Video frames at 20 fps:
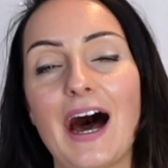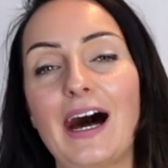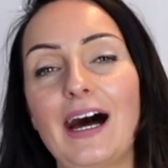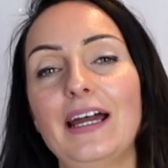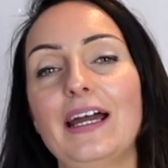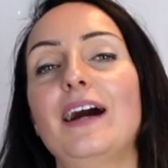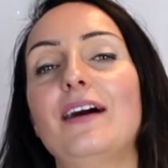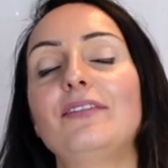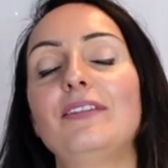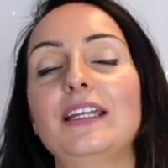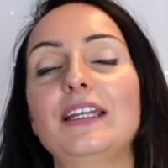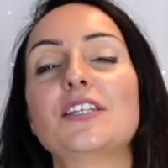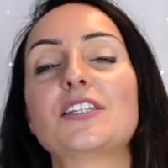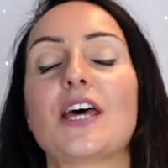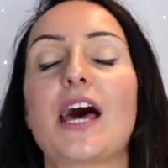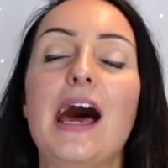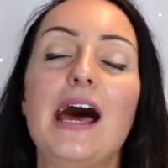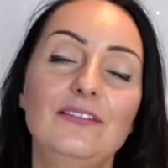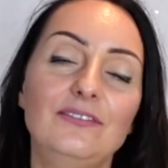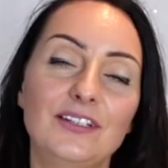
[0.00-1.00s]
I have linked
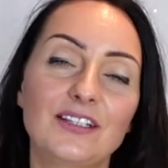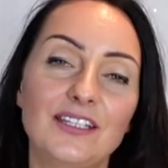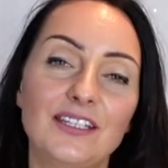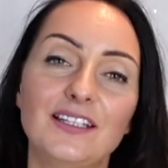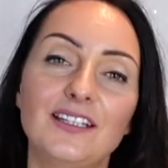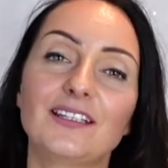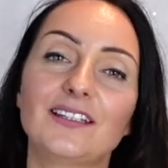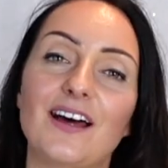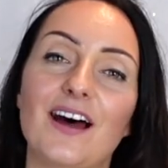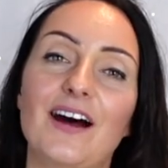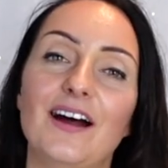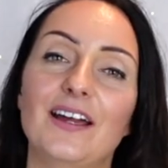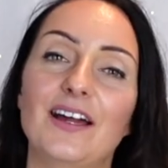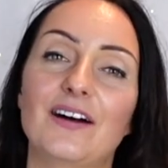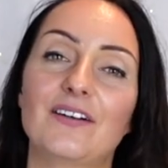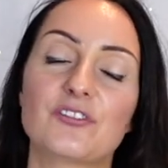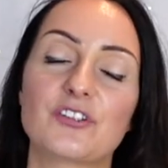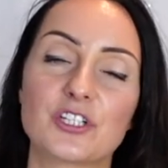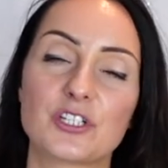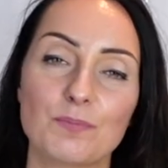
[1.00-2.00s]
to everything that I
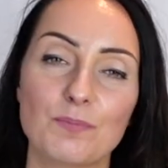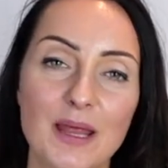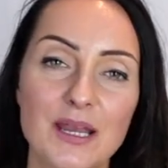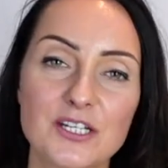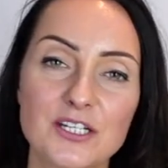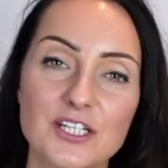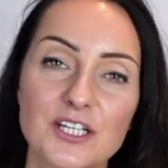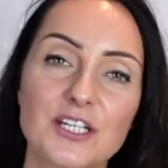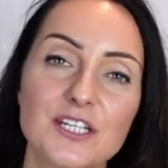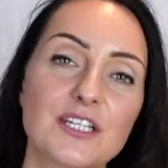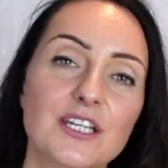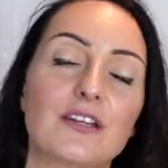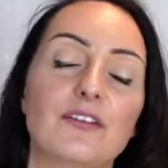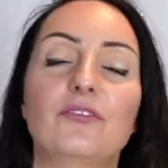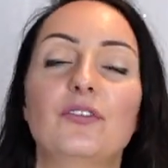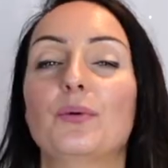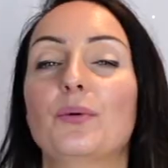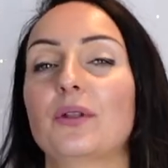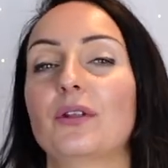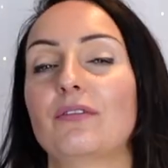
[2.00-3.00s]
have just mentioned and a
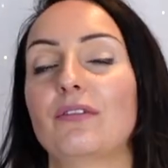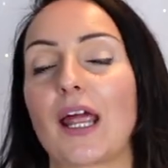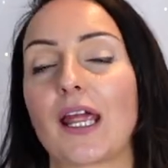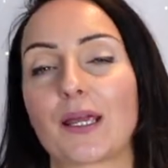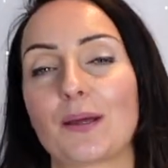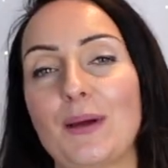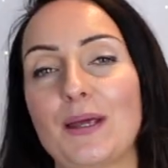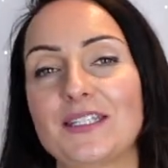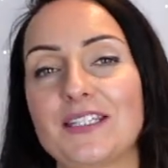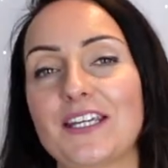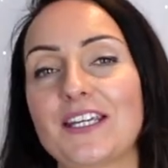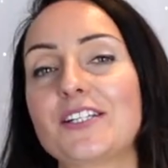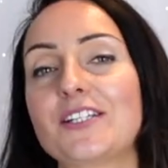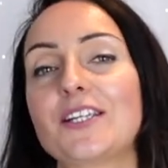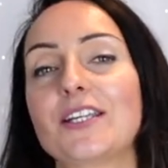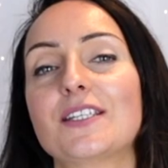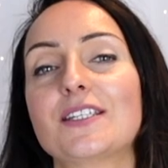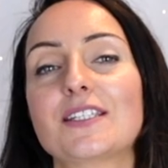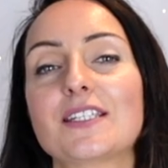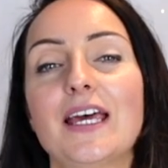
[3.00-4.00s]
few other
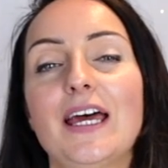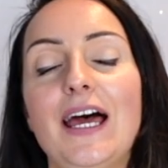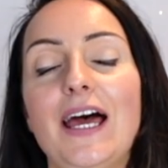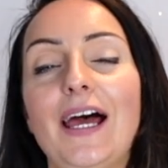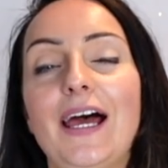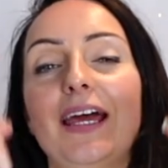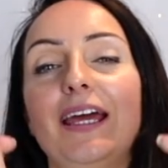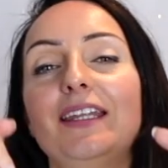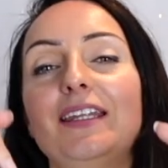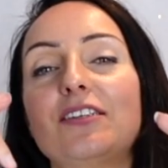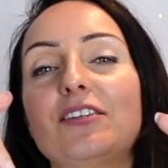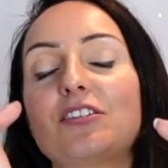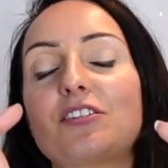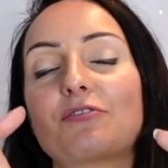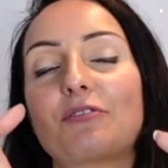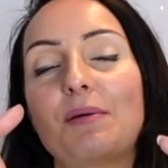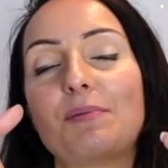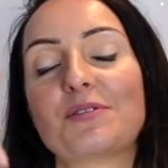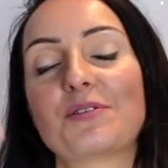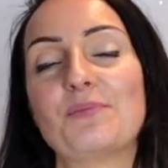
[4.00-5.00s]
recommendations in the
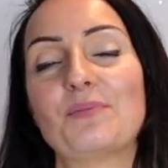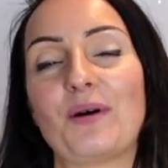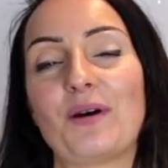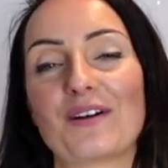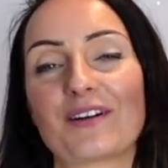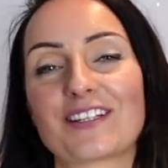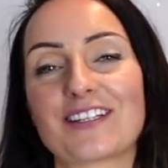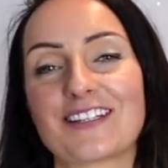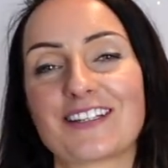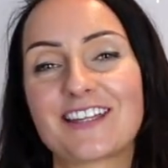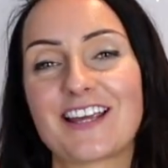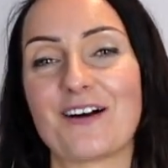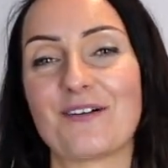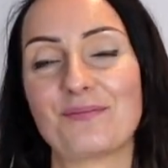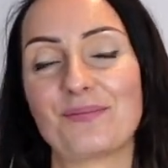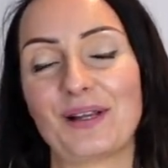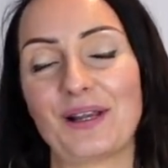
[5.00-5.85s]
description box down